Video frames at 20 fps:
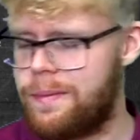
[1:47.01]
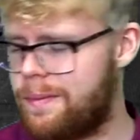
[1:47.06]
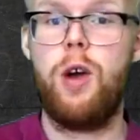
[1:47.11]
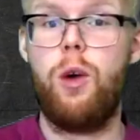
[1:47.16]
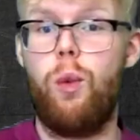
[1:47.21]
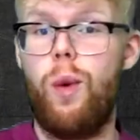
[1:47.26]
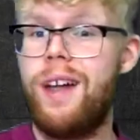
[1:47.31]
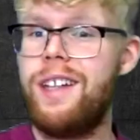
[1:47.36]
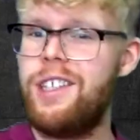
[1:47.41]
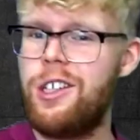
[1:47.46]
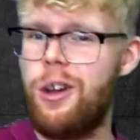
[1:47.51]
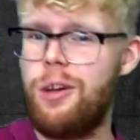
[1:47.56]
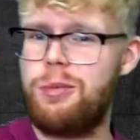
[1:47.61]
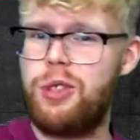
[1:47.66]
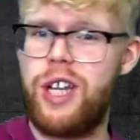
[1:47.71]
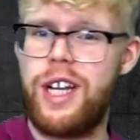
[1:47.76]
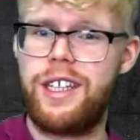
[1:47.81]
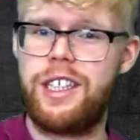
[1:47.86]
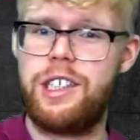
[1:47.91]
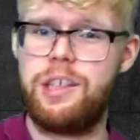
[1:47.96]
When an
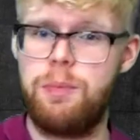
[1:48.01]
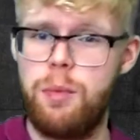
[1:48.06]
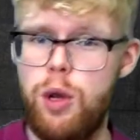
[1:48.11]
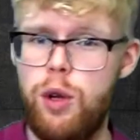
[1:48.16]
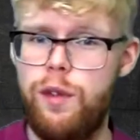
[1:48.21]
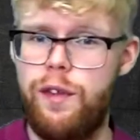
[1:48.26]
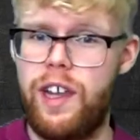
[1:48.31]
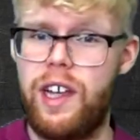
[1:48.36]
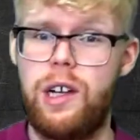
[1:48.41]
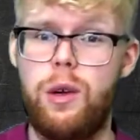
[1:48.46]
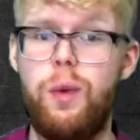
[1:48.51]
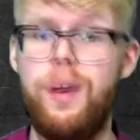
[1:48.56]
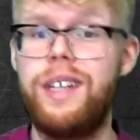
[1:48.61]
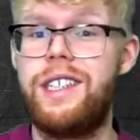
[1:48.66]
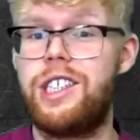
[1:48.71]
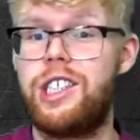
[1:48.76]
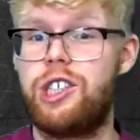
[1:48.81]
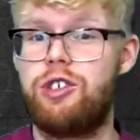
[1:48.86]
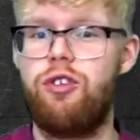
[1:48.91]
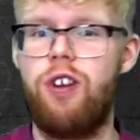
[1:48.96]
object is moving, we
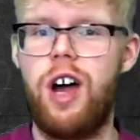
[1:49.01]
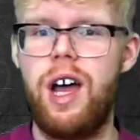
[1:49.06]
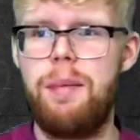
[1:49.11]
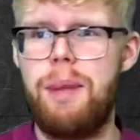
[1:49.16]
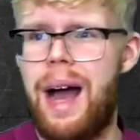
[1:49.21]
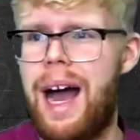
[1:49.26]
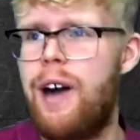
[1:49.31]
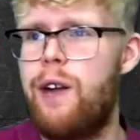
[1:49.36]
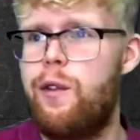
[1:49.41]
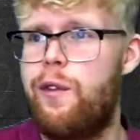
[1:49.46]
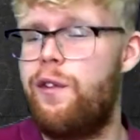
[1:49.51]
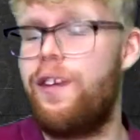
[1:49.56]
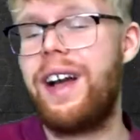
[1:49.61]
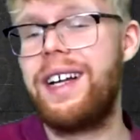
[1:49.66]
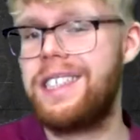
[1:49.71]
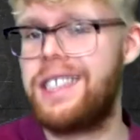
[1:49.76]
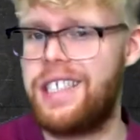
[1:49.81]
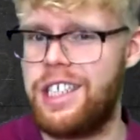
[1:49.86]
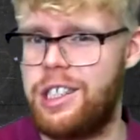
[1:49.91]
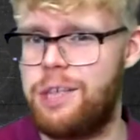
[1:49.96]
describe how
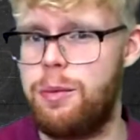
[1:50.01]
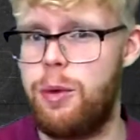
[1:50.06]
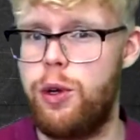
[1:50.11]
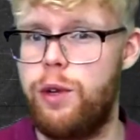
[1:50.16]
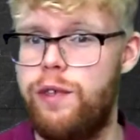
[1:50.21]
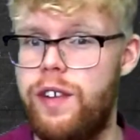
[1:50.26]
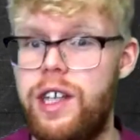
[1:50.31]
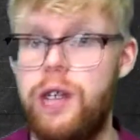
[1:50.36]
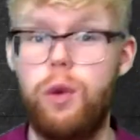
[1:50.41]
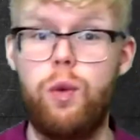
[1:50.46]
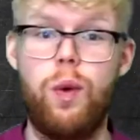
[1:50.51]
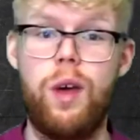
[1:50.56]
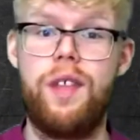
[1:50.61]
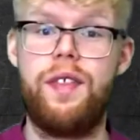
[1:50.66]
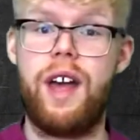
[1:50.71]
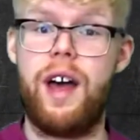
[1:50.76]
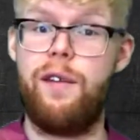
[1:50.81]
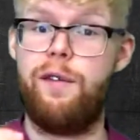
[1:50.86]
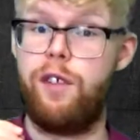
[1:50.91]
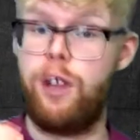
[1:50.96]
fast it's moving with
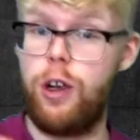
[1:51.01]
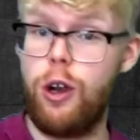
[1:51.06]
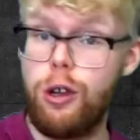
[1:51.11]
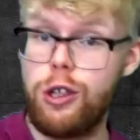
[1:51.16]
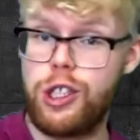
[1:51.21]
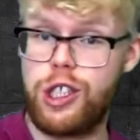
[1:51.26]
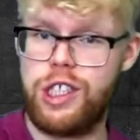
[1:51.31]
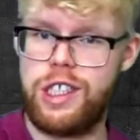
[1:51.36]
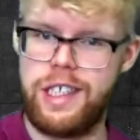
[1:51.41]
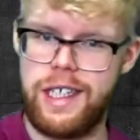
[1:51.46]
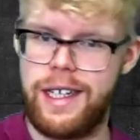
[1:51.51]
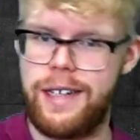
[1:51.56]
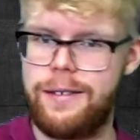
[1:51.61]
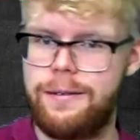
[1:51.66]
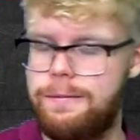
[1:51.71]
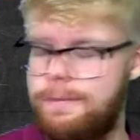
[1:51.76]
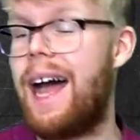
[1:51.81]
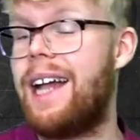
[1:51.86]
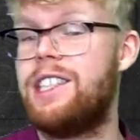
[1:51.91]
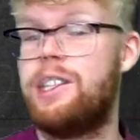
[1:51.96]
a velocity.
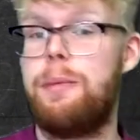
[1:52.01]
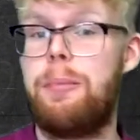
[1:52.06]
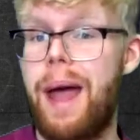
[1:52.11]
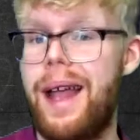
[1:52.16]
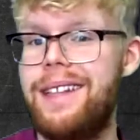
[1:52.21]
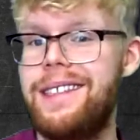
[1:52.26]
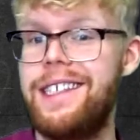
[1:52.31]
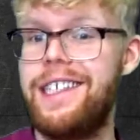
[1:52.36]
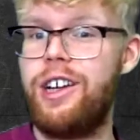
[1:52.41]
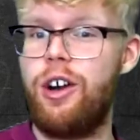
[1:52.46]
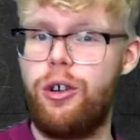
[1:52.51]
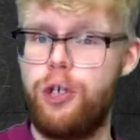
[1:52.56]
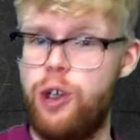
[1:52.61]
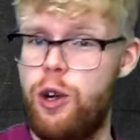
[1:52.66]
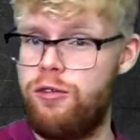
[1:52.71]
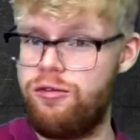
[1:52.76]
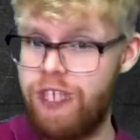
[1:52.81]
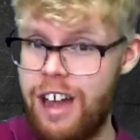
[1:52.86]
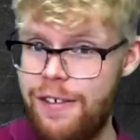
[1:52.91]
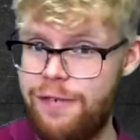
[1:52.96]
And depending on your
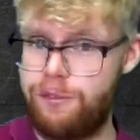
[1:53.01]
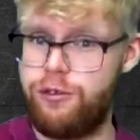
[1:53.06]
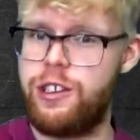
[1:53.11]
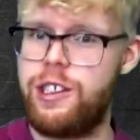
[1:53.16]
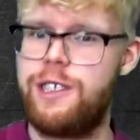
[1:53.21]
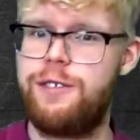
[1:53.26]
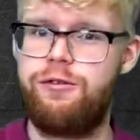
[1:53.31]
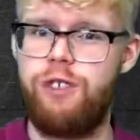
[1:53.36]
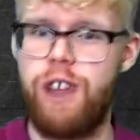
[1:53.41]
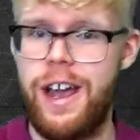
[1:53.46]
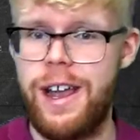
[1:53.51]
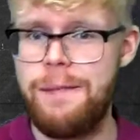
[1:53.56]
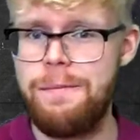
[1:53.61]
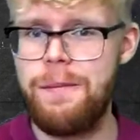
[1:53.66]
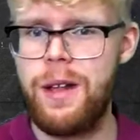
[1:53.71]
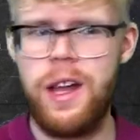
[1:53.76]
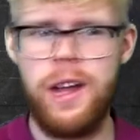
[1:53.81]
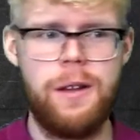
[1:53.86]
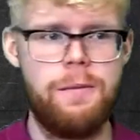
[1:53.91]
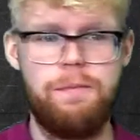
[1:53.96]
reference frame,
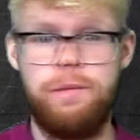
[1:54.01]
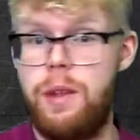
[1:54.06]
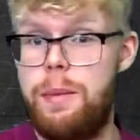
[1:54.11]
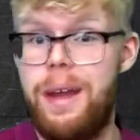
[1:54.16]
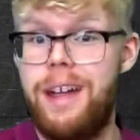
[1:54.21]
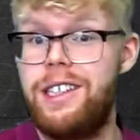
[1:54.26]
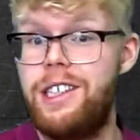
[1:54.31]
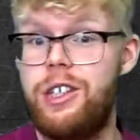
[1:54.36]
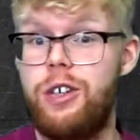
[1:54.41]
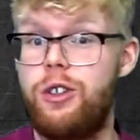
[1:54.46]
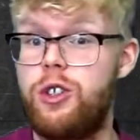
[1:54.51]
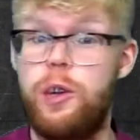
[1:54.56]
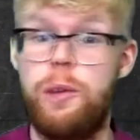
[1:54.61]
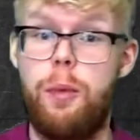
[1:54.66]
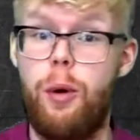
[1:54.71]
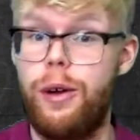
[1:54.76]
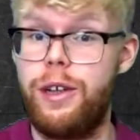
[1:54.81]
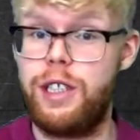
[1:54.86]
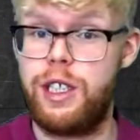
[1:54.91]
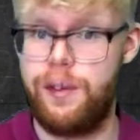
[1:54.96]
depending on your
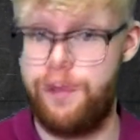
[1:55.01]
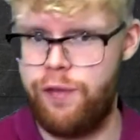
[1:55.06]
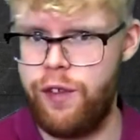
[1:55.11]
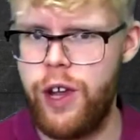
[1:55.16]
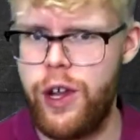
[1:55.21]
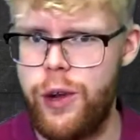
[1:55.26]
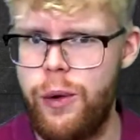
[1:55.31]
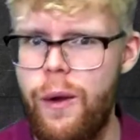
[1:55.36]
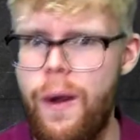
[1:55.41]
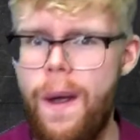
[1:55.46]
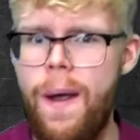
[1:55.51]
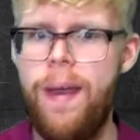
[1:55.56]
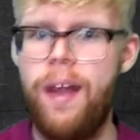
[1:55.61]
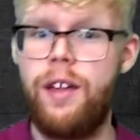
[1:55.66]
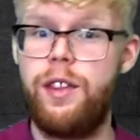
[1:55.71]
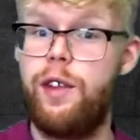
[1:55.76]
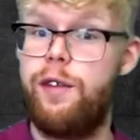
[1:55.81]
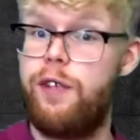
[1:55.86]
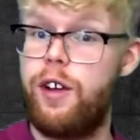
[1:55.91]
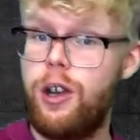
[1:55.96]
point of view,
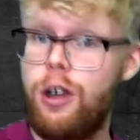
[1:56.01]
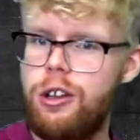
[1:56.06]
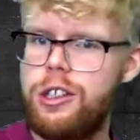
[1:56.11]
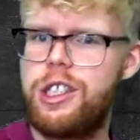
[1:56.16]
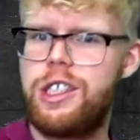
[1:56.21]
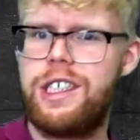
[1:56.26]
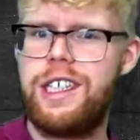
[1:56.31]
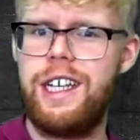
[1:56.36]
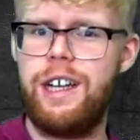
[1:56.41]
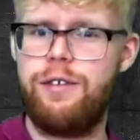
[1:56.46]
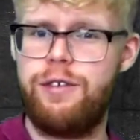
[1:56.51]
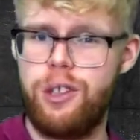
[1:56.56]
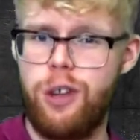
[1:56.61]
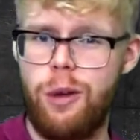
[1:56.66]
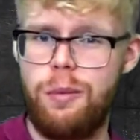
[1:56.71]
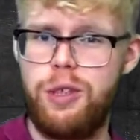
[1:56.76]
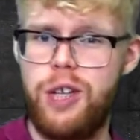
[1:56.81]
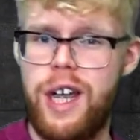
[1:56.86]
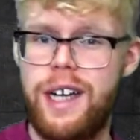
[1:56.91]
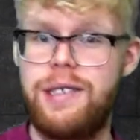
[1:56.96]
the velocity of an
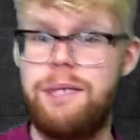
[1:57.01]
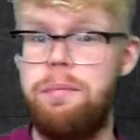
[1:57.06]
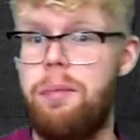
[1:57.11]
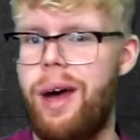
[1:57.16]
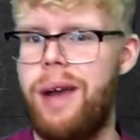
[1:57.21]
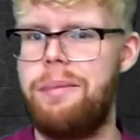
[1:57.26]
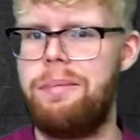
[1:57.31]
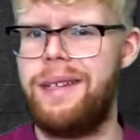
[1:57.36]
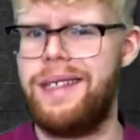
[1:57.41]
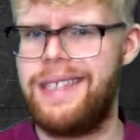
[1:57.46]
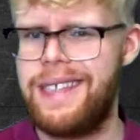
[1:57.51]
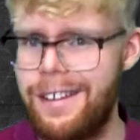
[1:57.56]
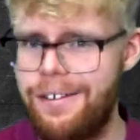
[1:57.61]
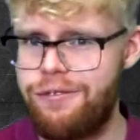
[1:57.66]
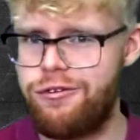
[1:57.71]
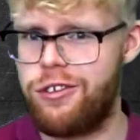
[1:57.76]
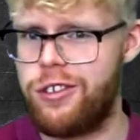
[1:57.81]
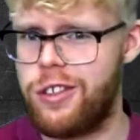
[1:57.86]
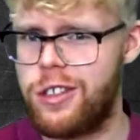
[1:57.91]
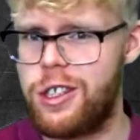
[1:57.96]
object might be
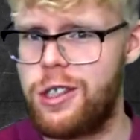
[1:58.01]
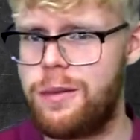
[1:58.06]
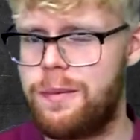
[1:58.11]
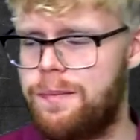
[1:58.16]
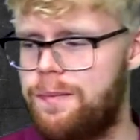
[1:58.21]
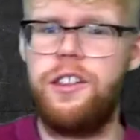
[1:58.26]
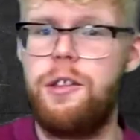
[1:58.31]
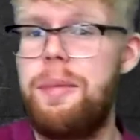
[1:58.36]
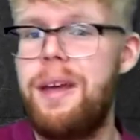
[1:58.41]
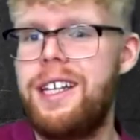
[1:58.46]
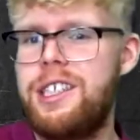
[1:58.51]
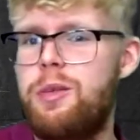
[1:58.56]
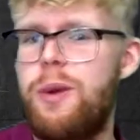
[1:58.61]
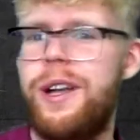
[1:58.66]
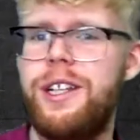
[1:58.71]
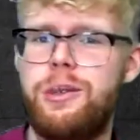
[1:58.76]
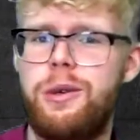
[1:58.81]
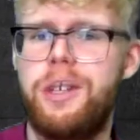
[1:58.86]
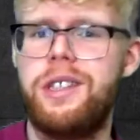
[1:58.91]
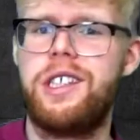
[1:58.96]
different. The best way
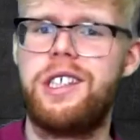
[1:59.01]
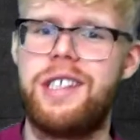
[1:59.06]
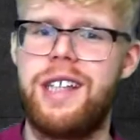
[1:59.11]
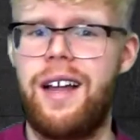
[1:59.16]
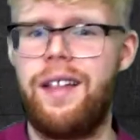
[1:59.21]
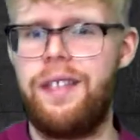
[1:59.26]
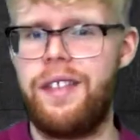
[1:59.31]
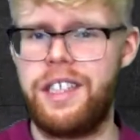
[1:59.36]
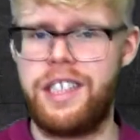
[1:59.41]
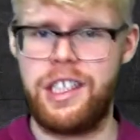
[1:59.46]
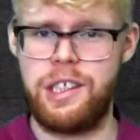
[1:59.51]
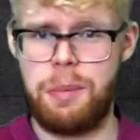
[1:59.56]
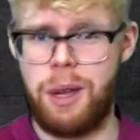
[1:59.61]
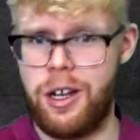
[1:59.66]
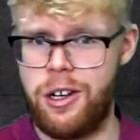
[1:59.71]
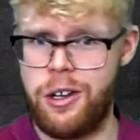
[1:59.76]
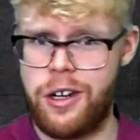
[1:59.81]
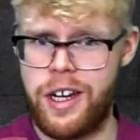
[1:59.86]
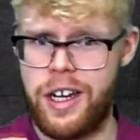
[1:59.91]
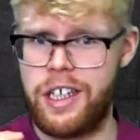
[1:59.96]
to understand this is by
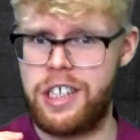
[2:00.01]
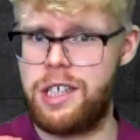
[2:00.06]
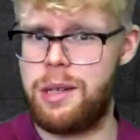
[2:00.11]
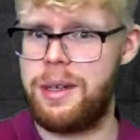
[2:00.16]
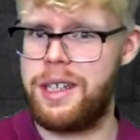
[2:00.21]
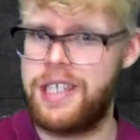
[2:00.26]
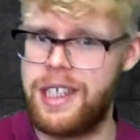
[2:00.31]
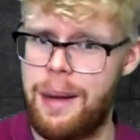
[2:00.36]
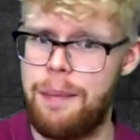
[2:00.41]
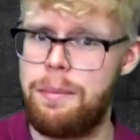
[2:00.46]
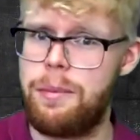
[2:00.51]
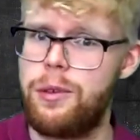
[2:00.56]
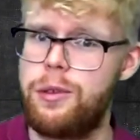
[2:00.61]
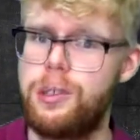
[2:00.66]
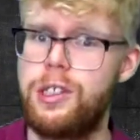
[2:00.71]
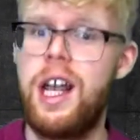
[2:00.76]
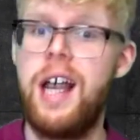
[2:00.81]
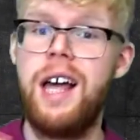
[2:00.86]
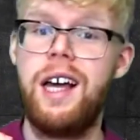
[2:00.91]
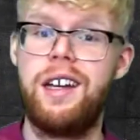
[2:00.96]
looking at some examples.
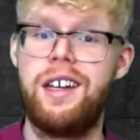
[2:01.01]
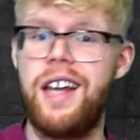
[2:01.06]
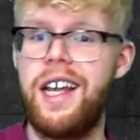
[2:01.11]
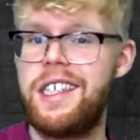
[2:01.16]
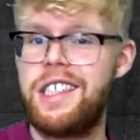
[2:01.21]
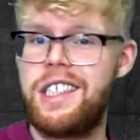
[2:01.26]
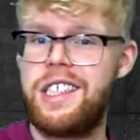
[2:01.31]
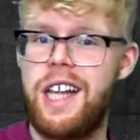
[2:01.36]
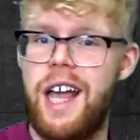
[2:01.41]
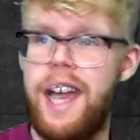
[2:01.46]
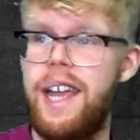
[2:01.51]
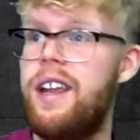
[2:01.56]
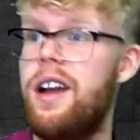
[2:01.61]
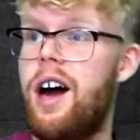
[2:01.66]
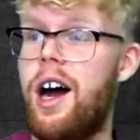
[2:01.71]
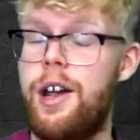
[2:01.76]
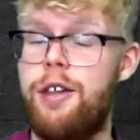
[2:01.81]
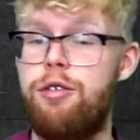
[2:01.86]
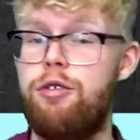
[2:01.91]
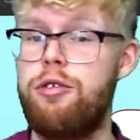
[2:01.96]
Let's say I
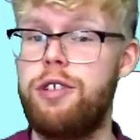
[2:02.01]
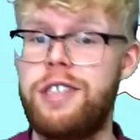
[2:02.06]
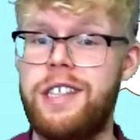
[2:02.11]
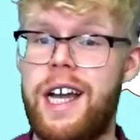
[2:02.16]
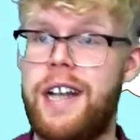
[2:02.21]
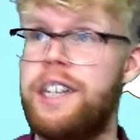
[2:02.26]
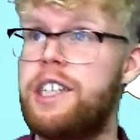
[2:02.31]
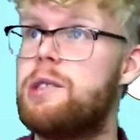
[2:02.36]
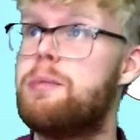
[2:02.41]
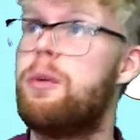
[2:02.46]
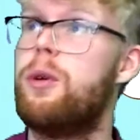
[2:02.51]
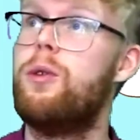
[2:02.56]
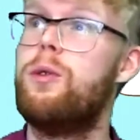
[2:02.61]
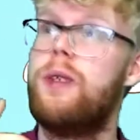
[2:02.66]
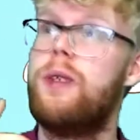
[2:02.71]
threw a tennis ball